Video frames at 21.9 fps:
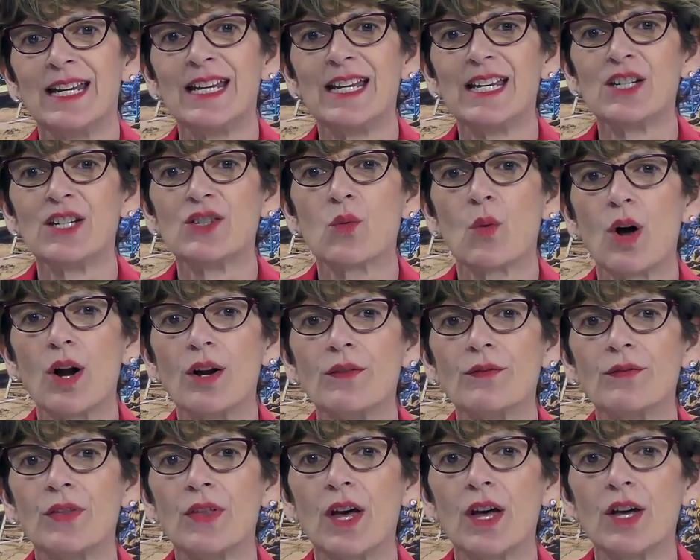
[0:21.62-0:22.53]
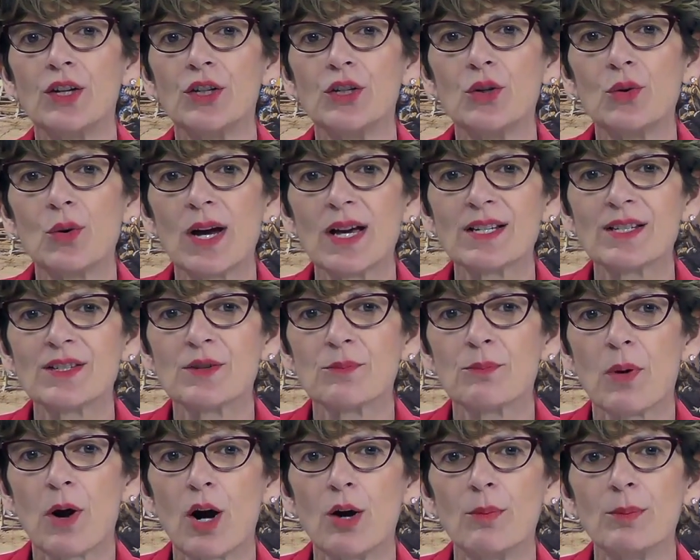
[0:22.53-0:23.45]
it is one of the U.S.
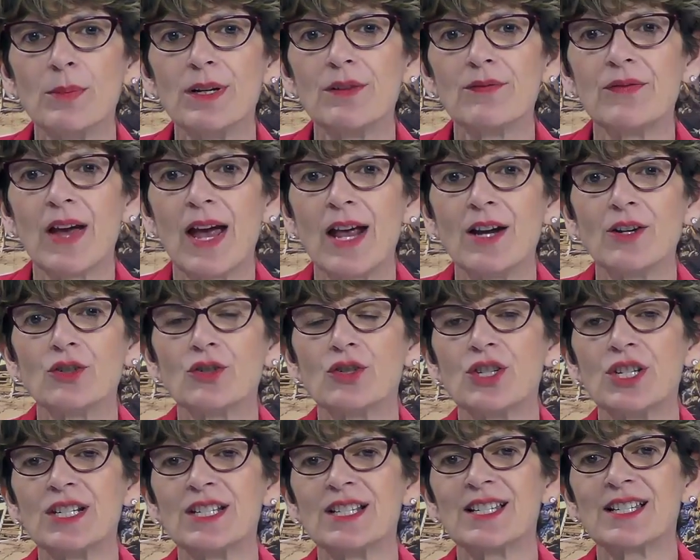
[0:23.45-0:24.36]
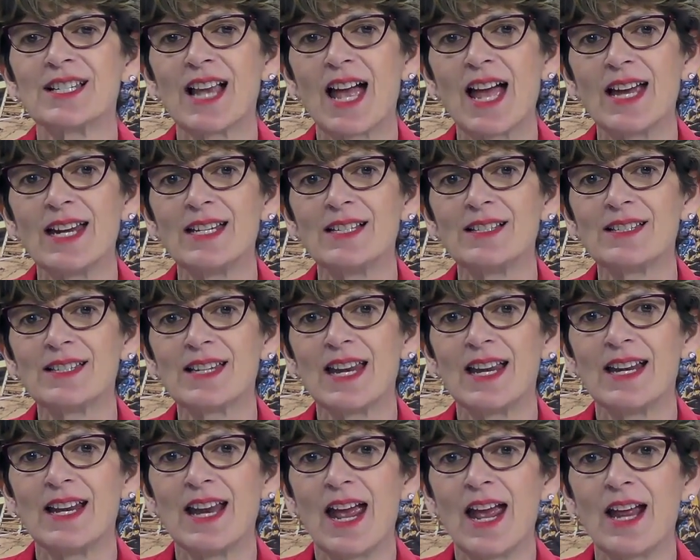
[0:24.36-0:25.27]
Department of Energy Science
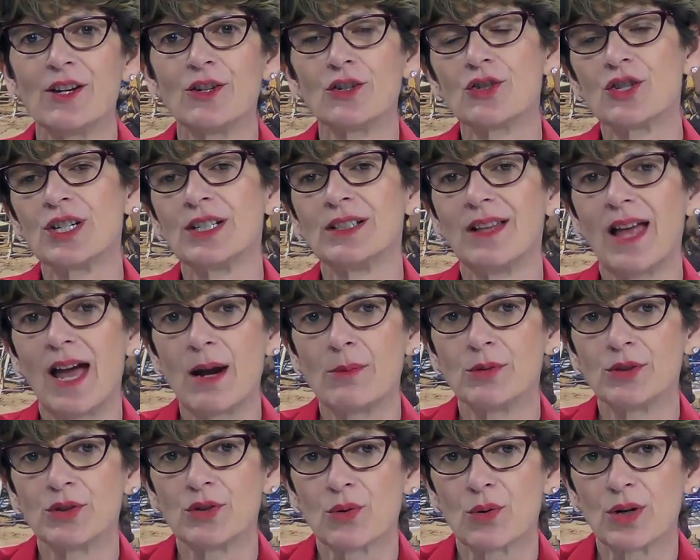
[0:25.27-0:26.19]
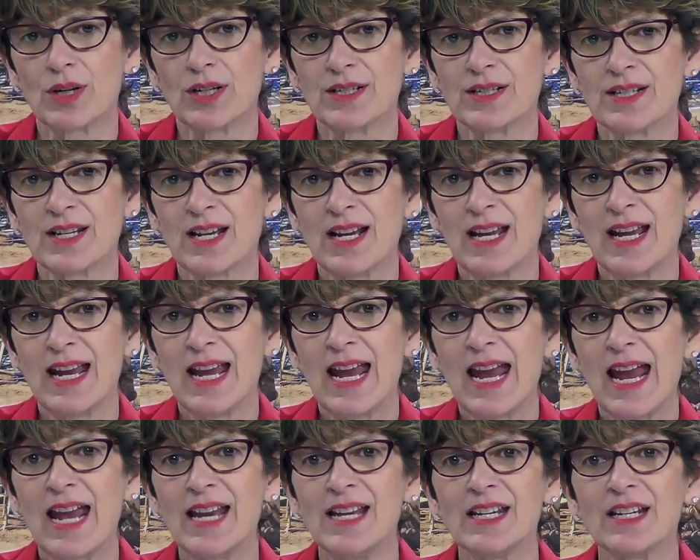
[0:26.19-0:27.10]
and Energy Laboratories,
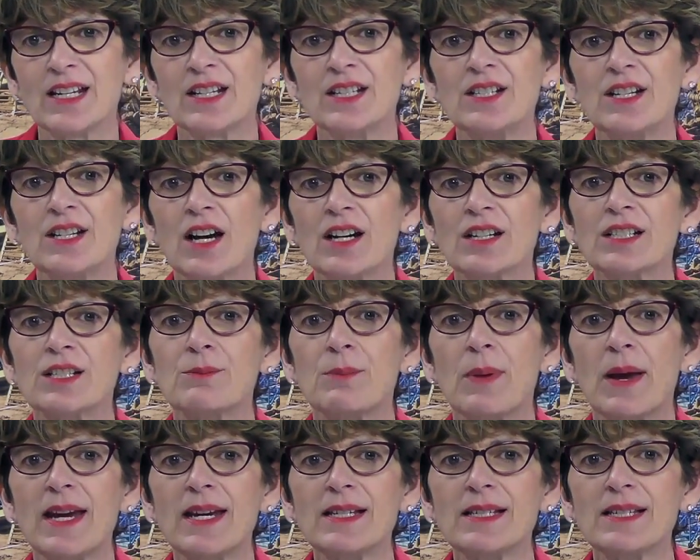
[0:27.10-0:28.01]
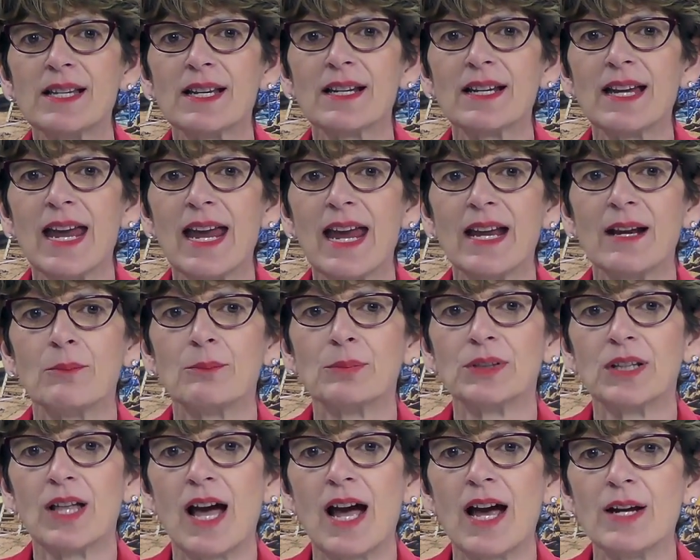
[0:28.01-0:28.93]
and it conducts basic and
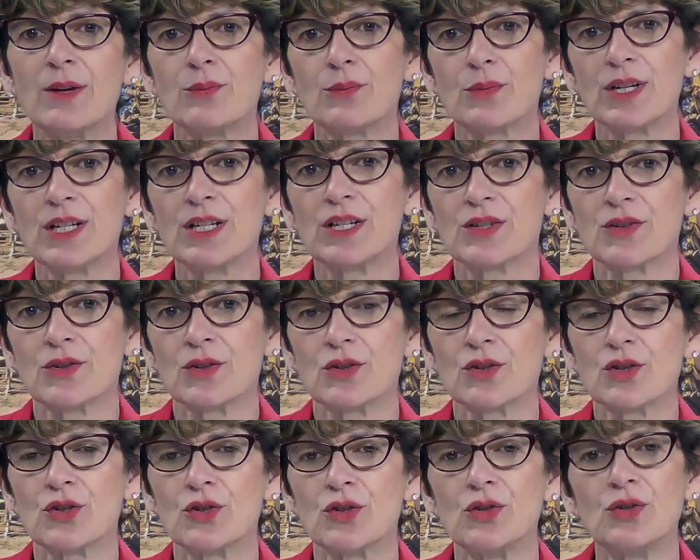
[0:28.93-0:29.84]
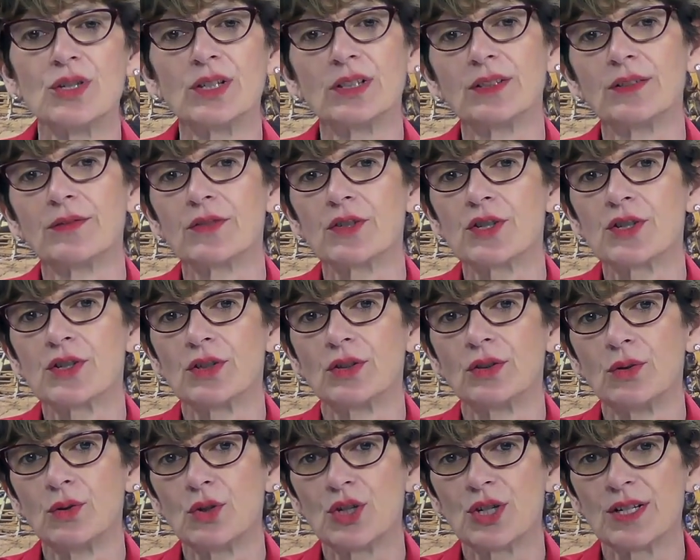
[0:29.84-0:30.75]
applied research to deliver
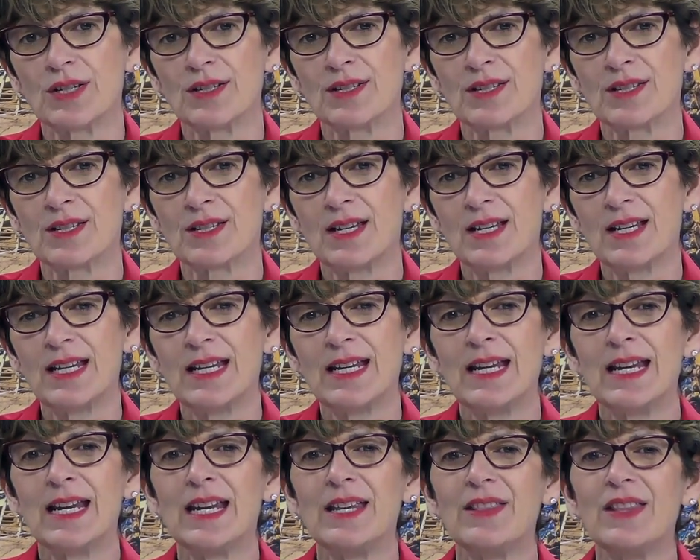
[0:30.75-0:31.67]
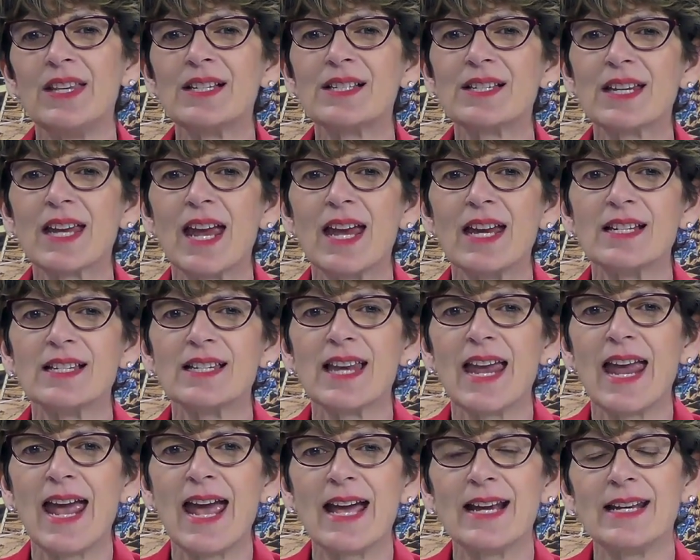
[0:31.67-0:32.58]
solutions, in this case,
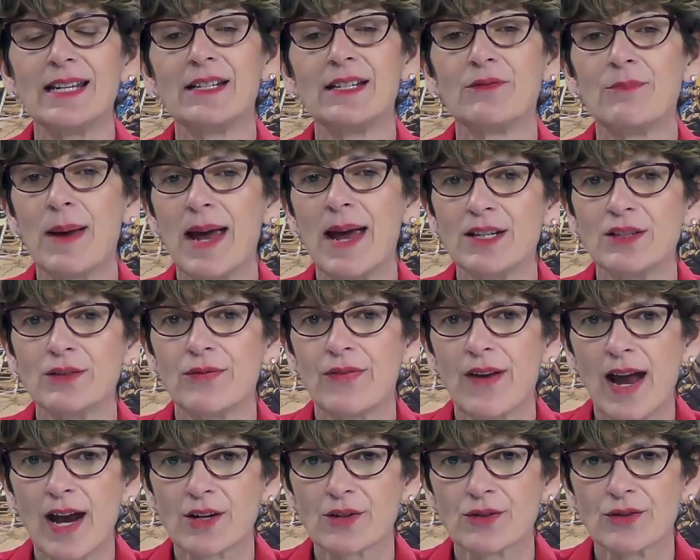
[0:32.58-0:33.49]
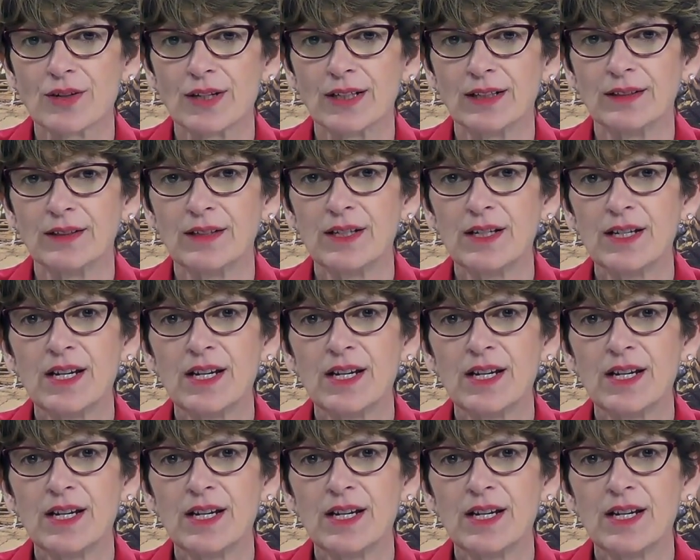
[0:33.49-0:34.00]
additive manufacturing.